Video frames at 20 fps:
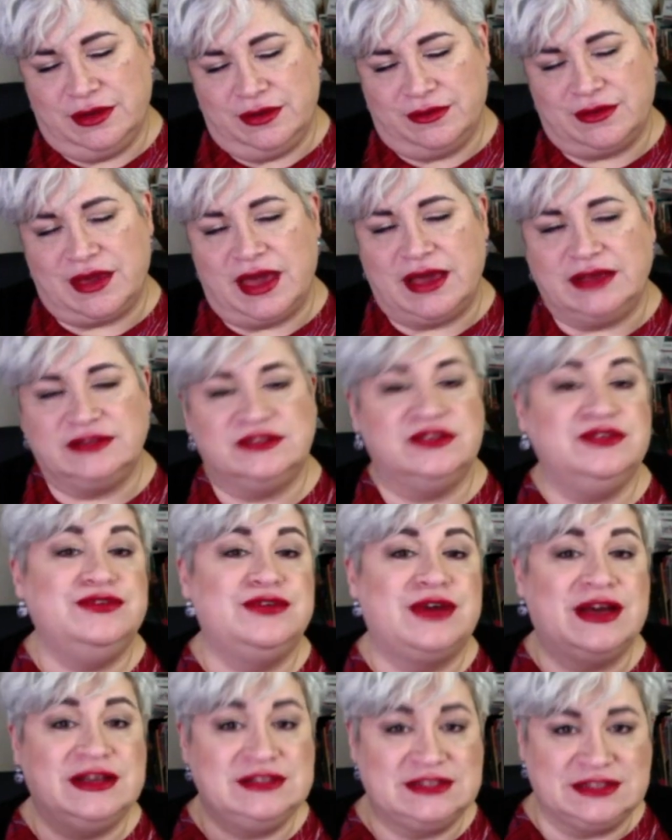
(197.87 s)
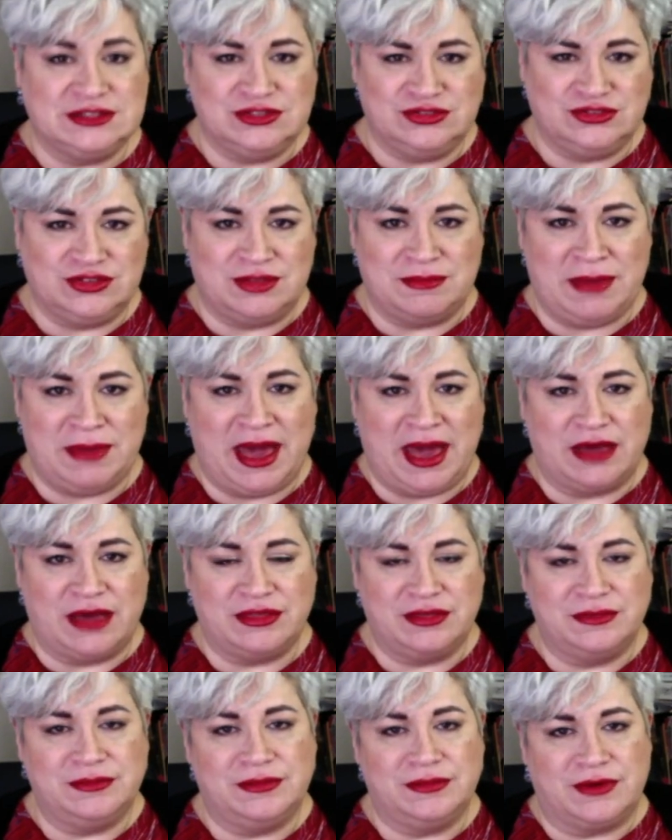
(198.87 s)
Okay, so you guys can do the
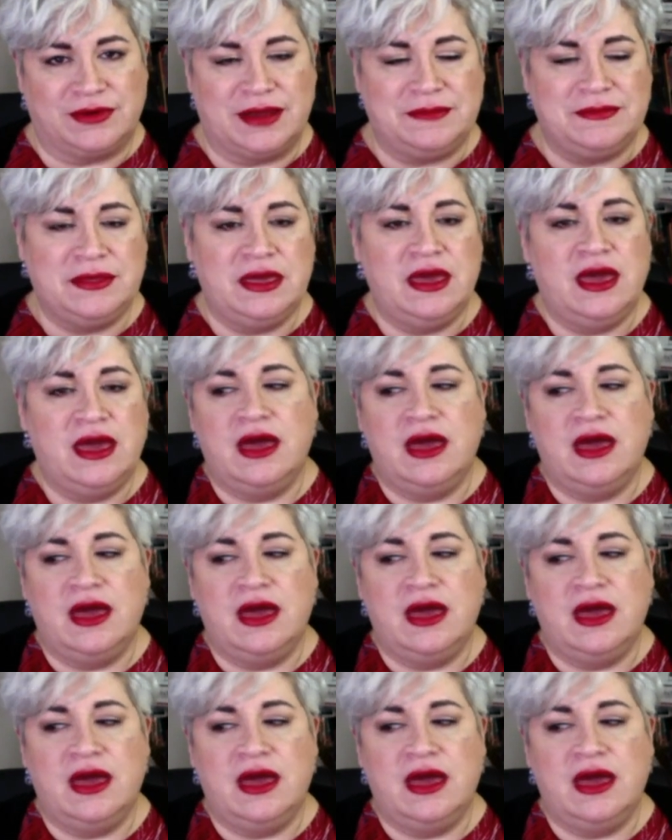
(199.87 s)
math. All right.